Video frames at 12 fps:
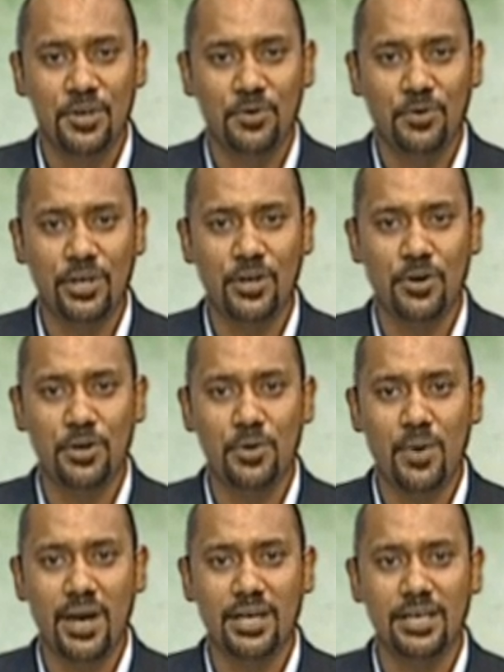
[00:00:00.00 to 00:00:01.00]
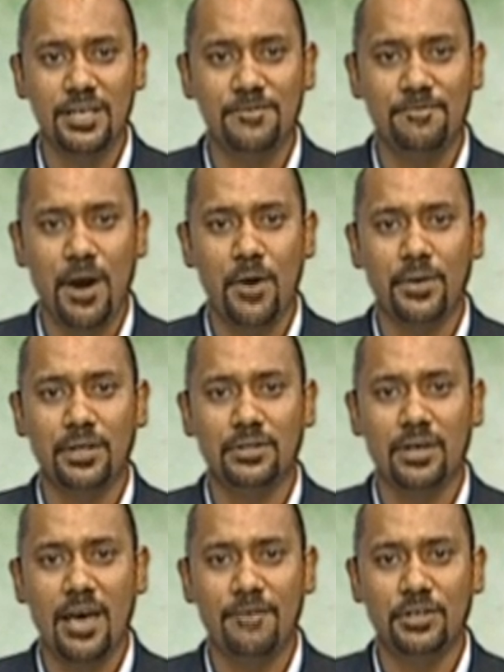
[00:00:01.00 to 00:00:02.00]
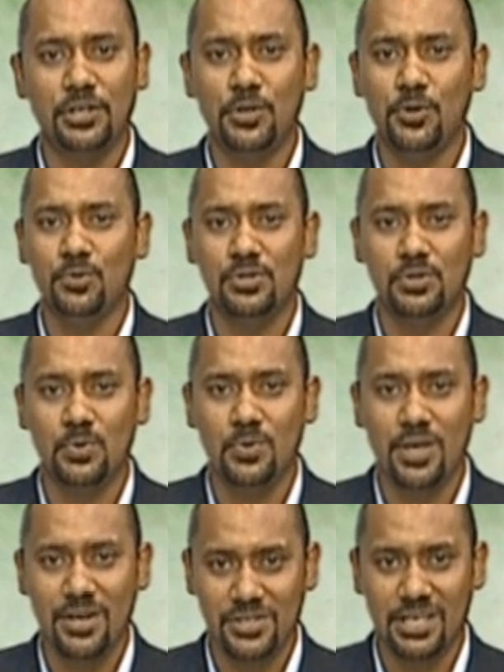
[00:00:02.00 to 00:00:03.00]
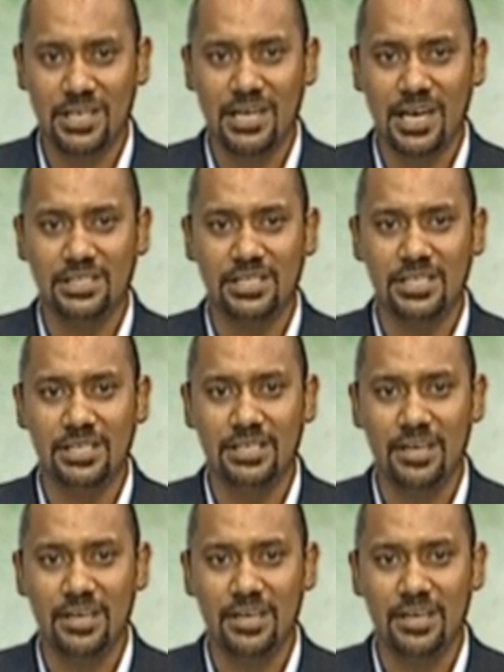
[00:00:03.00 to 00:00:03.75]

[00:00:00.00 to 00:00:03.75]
Rico Iwane is vowing to have a huge 2019.